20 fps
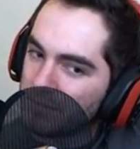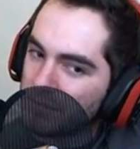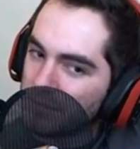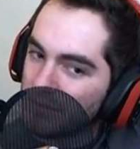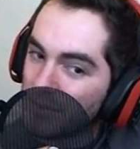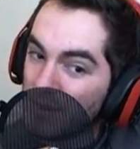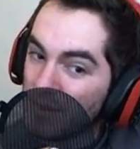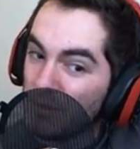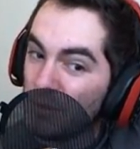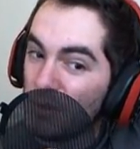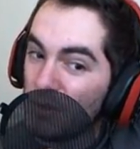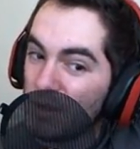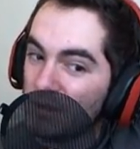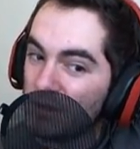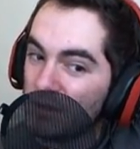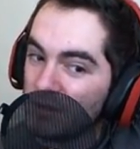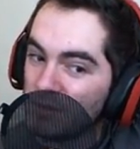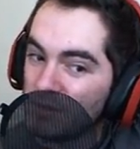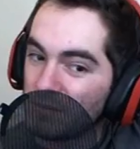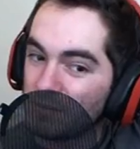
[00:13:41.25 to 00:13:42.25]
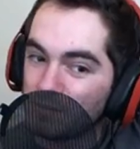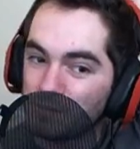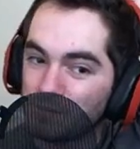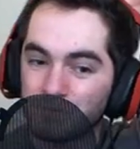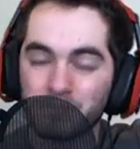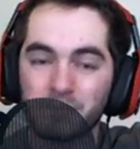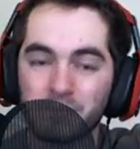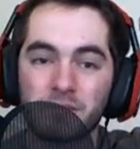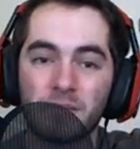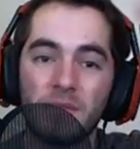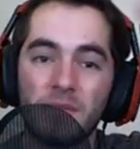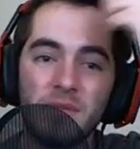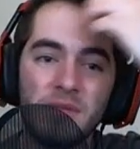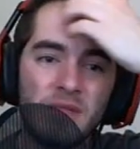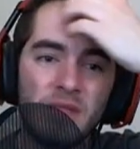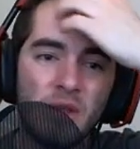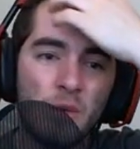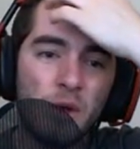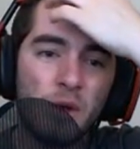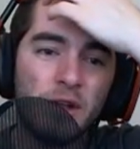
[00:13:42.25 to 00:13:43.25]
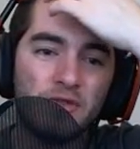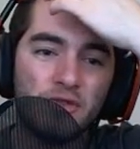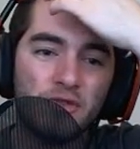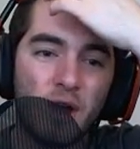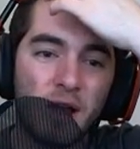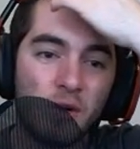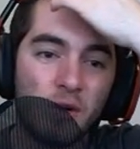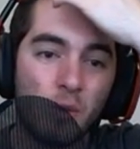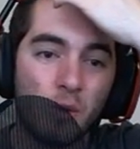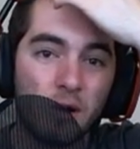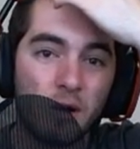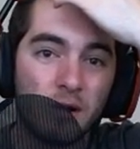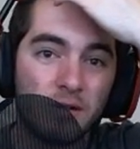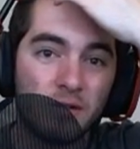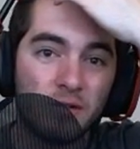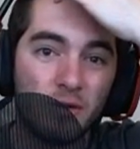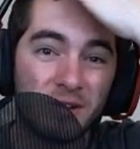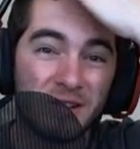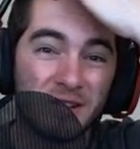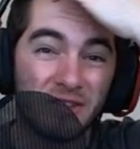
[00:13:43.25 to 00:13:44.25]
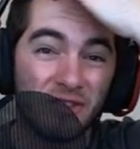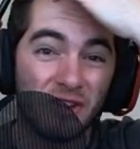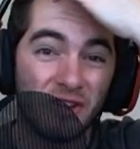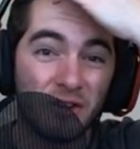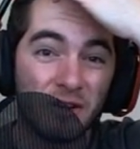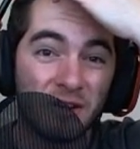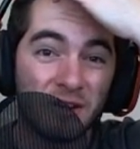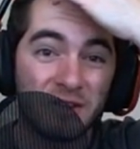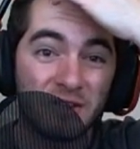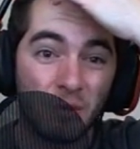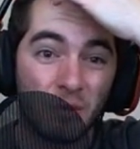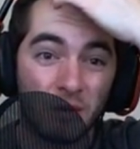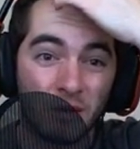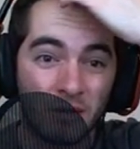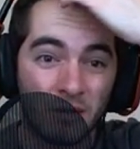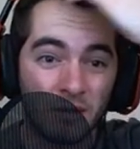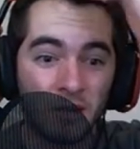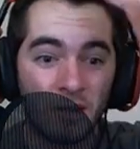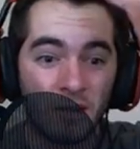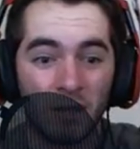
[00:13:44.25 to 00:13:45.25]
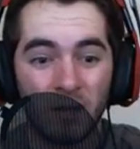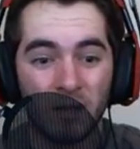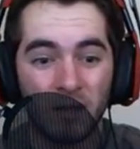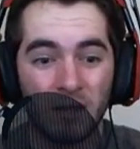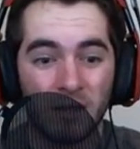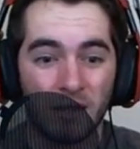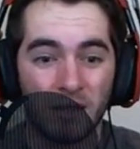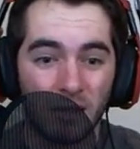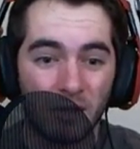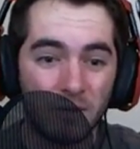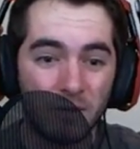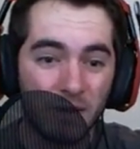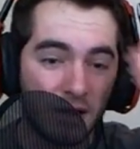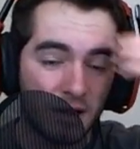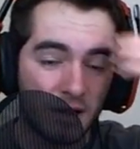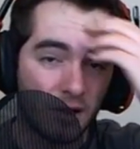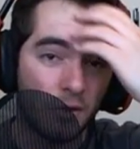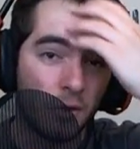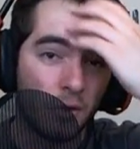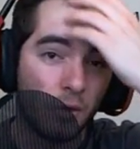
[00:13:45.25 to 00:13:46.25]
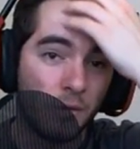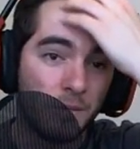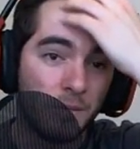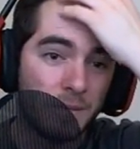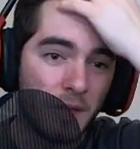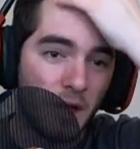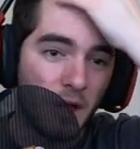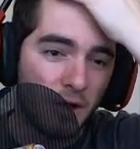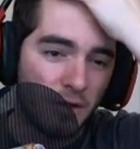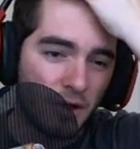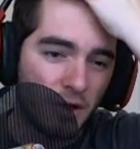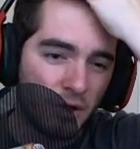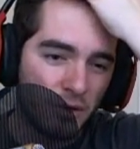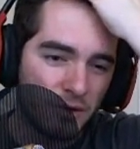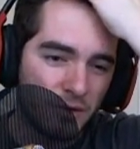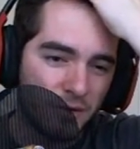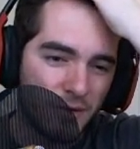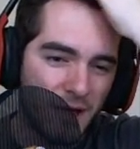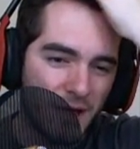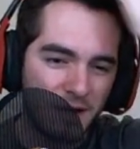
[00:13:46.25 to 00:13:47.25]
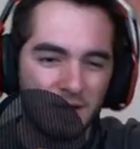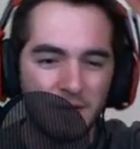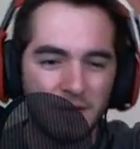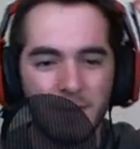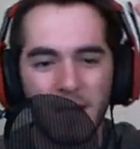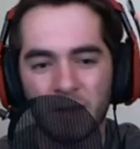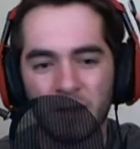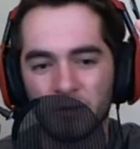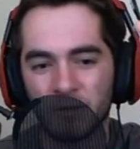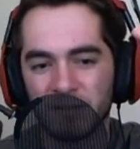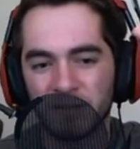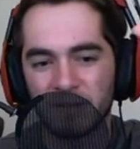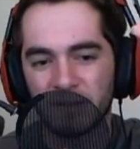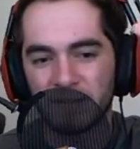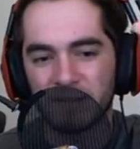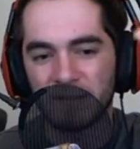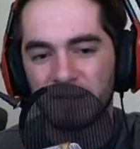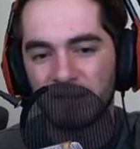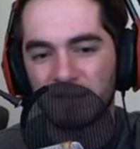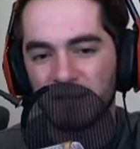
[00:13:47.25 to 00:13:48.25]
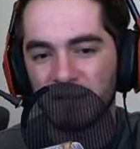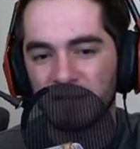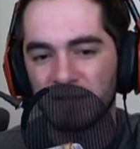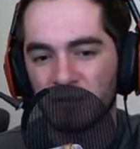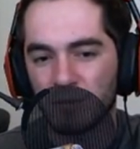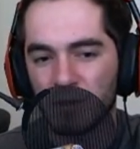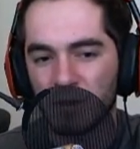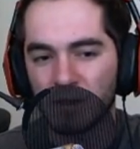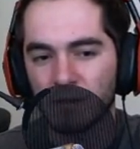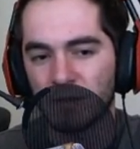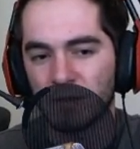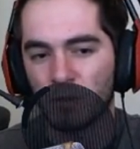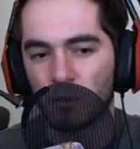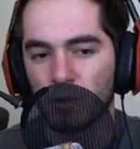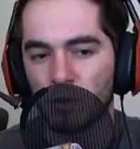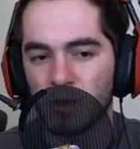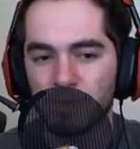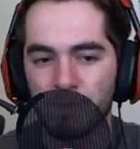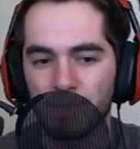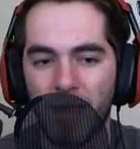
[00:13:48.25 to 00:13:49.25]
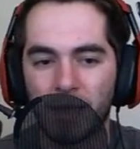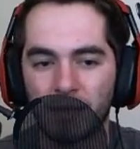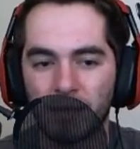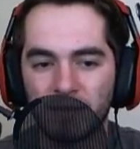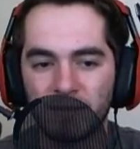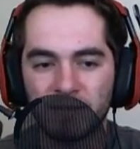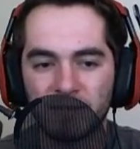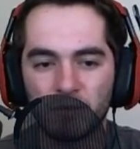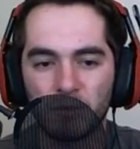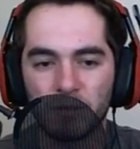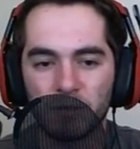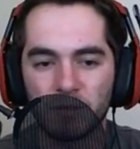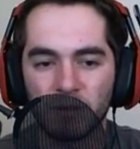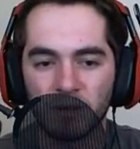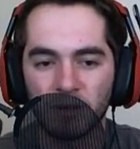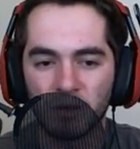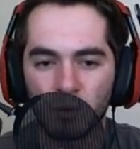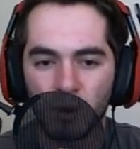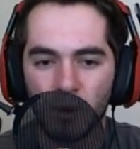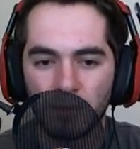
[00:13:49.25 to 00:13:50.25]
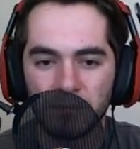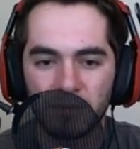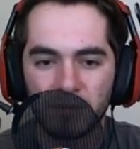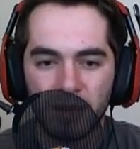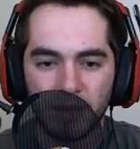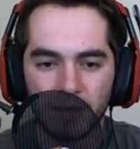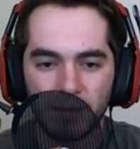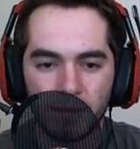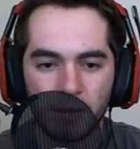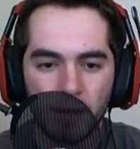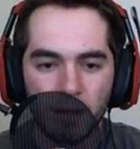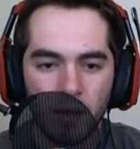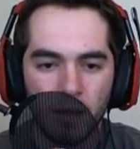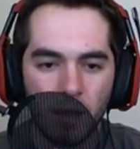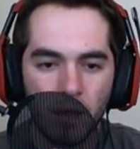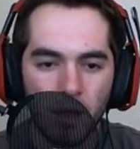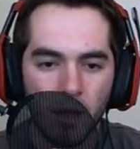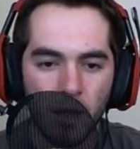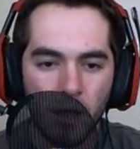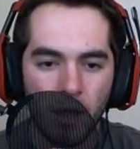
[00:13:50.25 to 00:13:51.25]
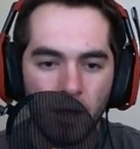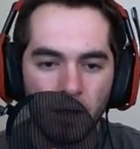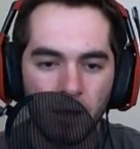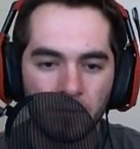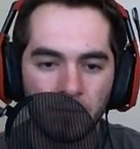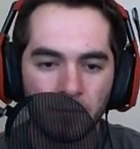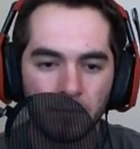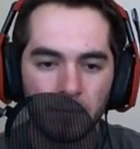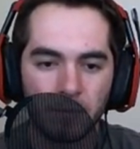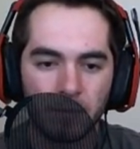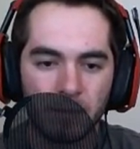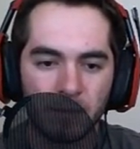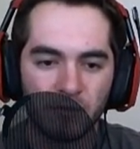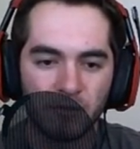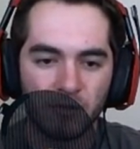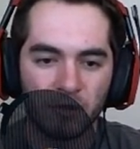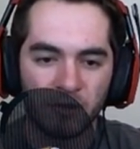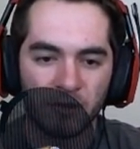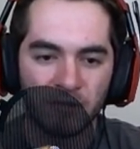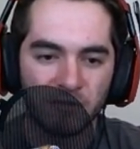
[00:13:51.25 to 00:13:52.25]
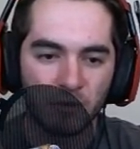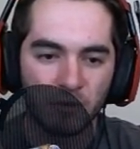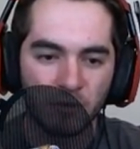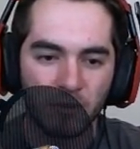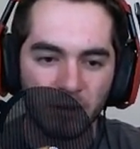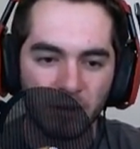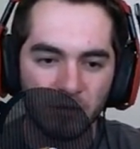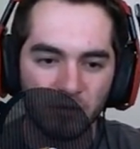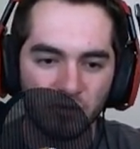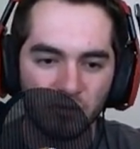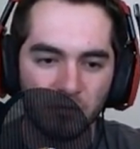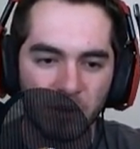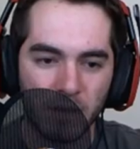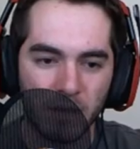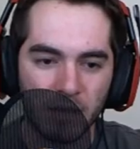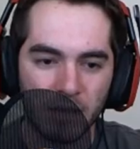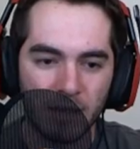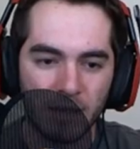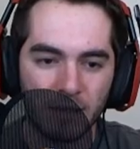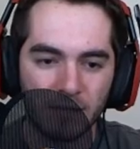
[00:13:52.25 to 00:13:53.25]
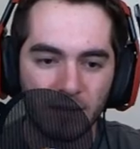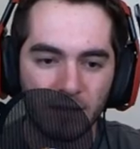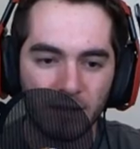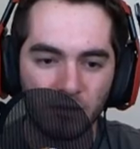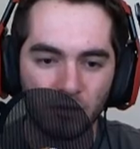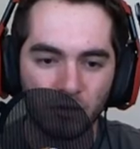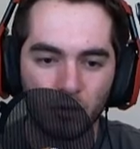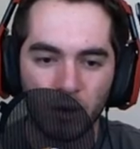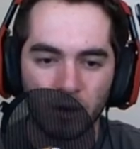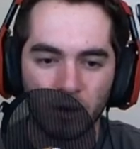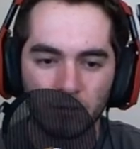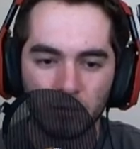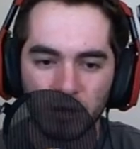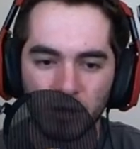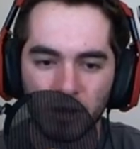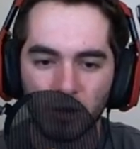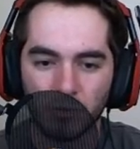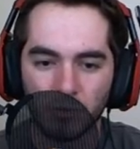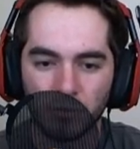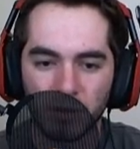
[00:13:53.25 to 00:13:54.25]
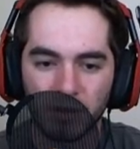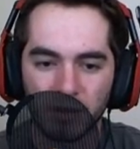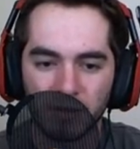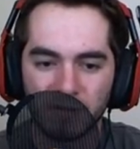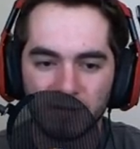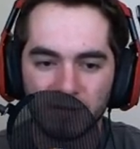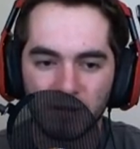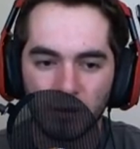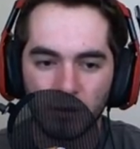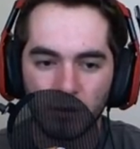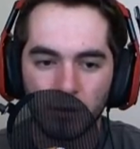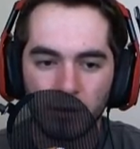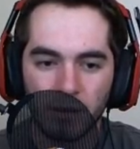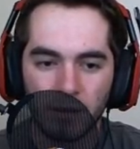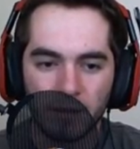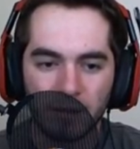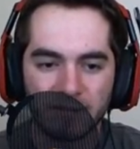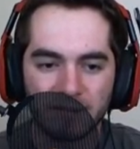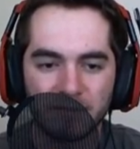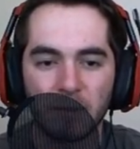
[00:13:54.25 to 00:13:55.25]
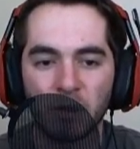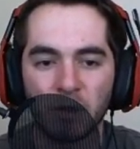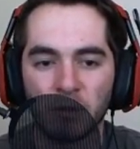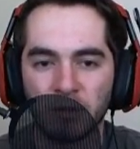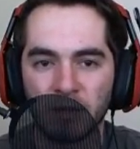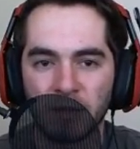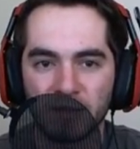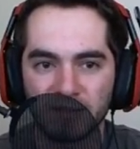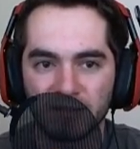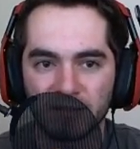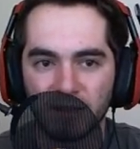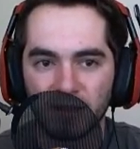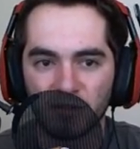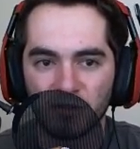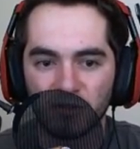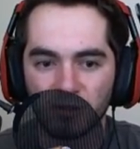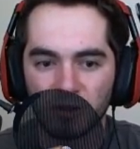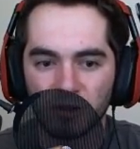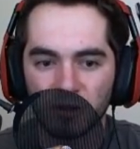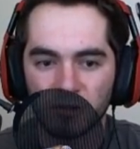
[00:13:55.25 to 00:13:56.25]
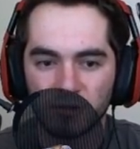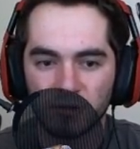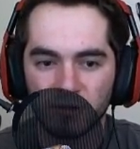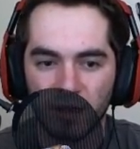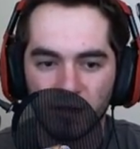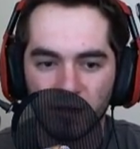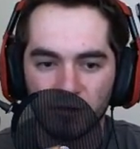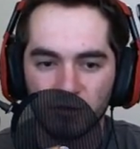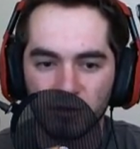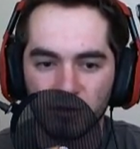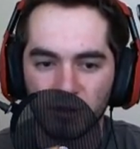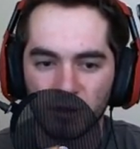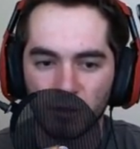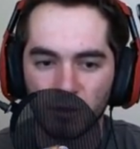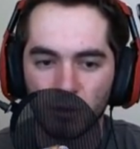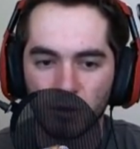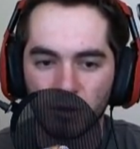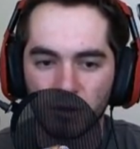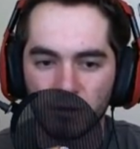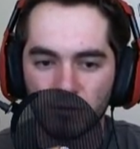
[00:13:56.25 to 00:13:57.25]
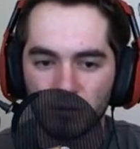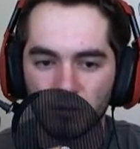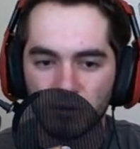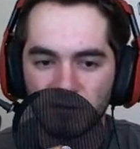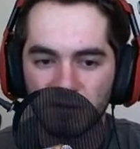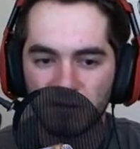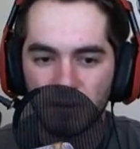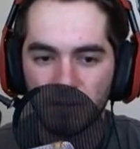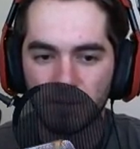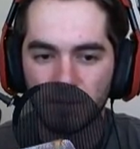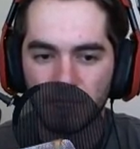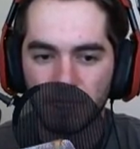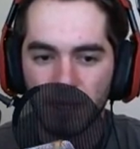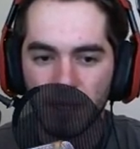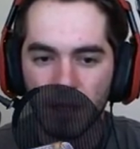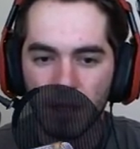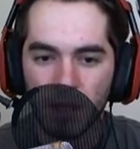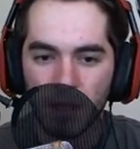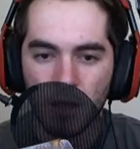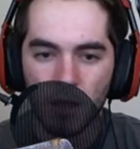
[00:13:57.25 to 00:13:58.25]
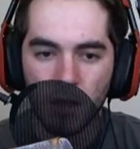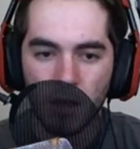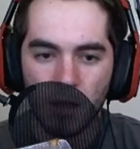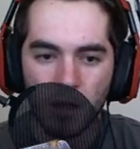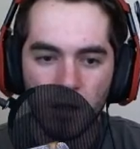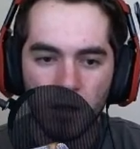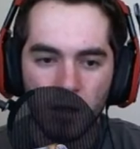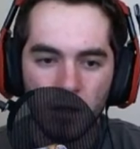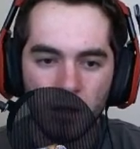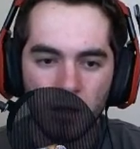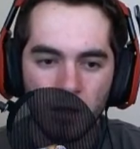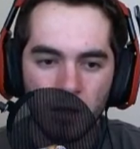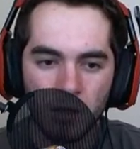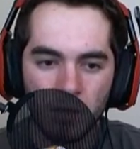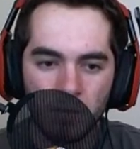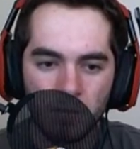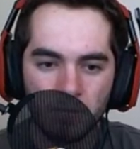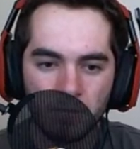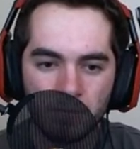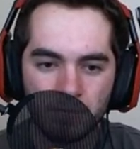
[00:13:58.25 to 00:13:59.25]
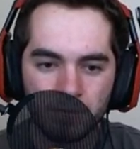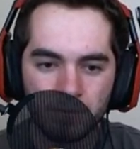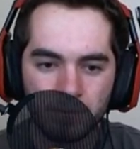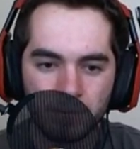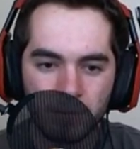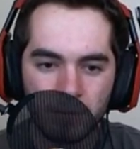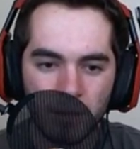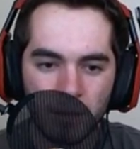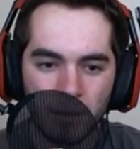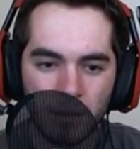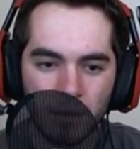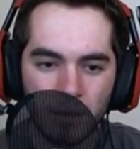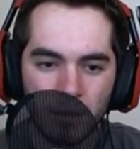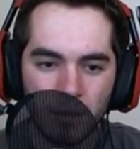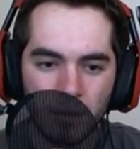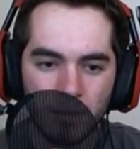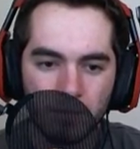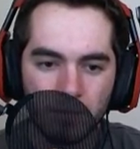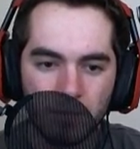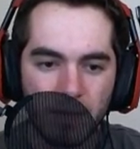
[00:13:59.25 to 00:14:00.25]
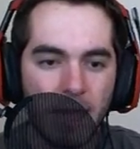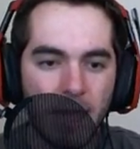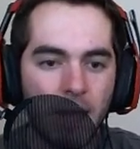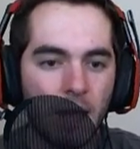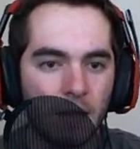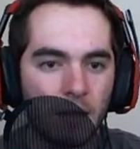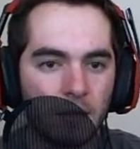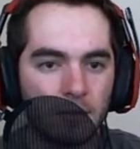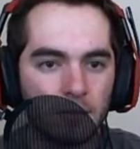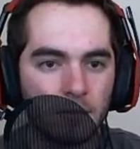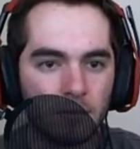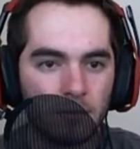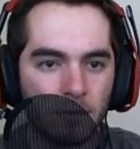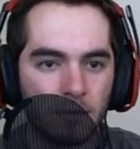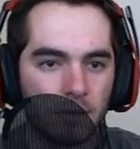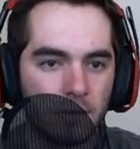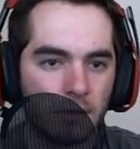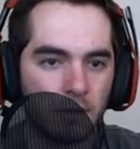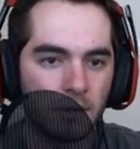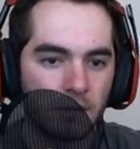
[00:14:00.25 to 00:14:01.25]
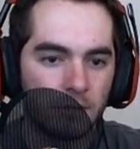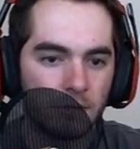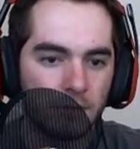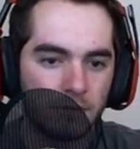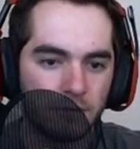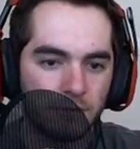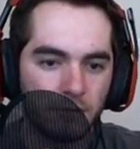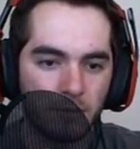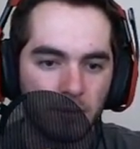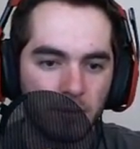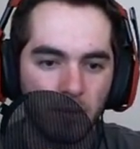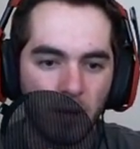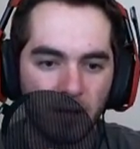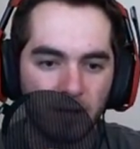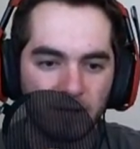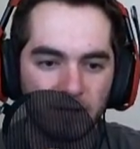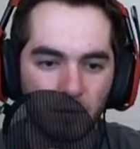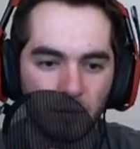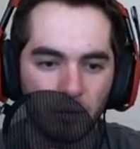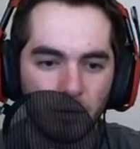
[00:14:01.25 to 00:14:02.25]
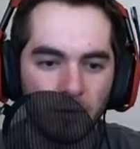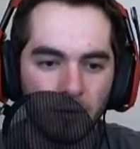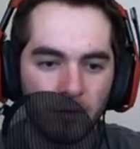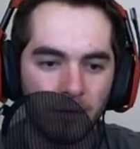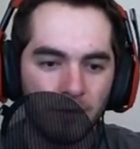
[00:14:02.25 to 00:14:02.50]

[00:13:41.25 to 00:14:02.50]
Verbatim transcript: Maybe we could try to work towards a Jerry sword. That would be kind of cool. Although the fact of the matter is that since things are being like rebalanced with the new update, the Jerry sword might just be incredibly OP. So that's my only hesitation there to actually like working towards it. But yeah, I don't know. Should be possible.